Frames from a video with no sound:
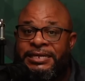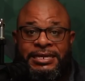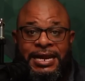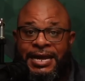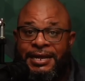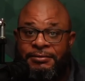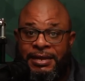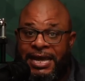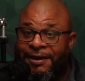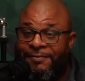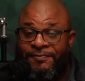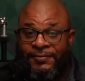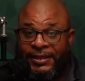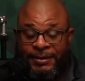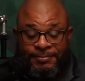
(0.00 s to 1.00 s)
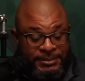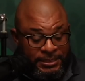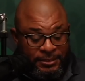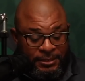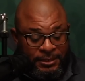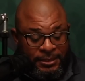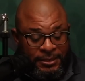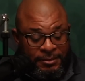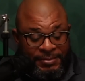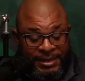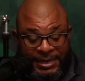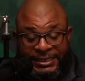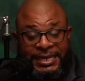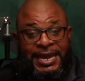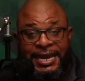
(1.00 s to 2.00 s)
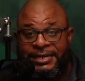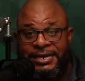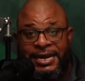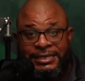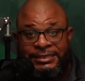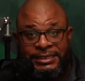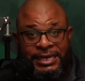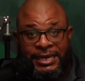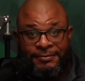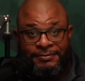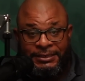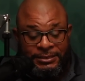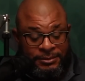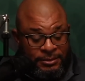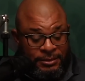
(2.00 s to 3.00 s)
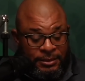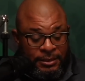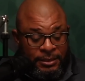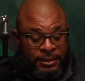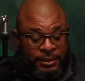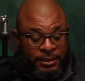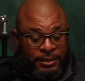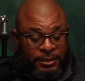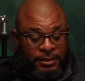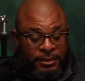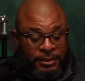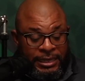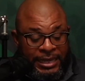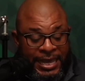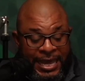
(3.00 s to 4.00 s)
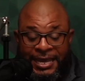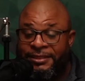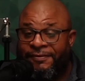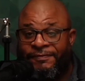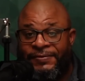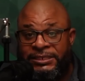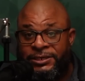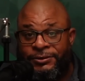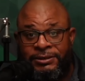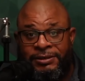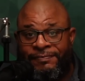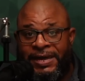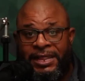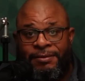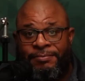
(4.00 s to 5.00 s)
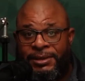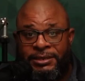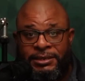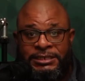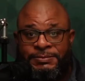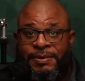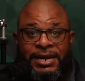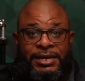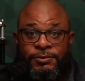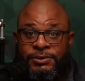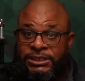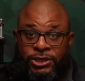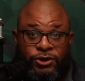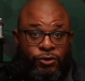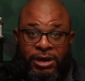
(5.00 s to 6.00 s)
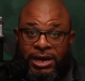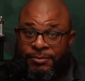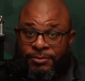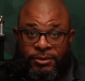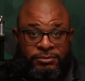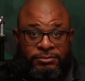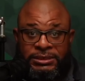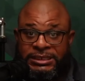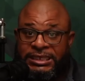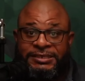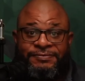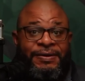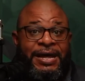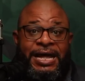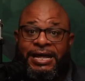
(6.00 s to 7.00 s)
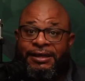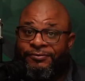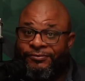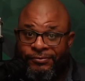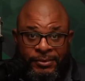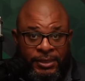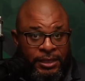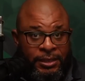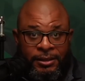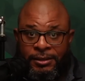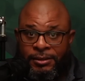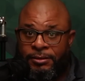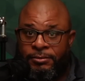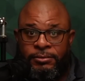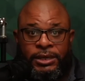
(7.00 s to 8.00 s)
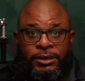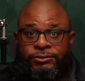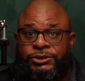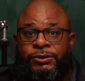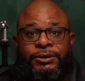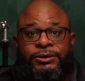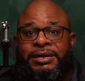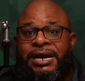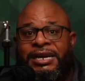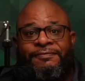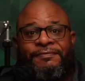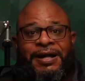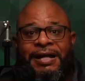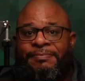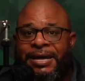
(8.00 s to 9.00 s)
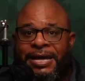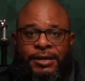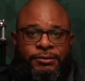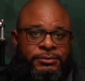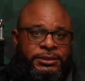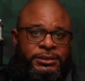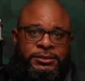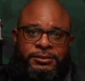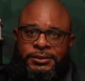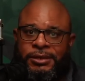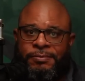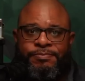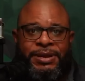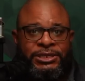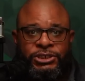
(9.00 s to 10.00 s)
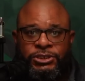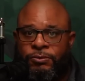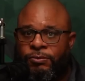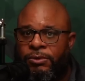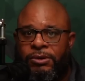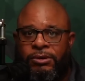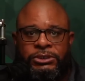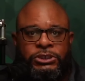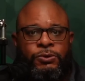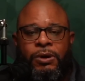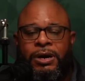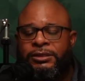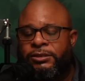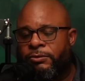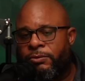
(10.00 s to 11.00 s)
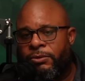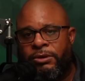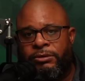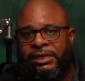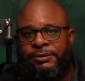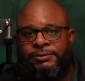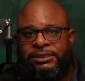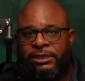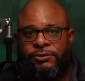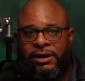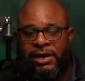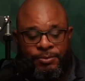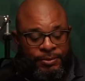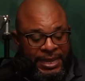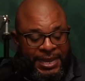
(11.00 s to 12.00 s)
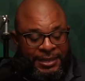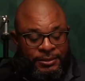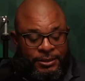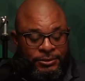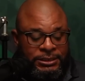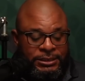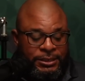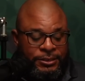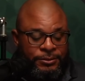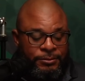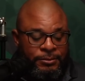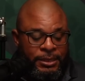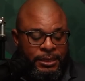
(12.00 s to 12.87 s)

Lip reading: did not have flipped because he had God's gifts. He had the physical development. His body was incredible. 6'5", 295 pounds, could bench the world, squat the world. He was incredible. He had those 2.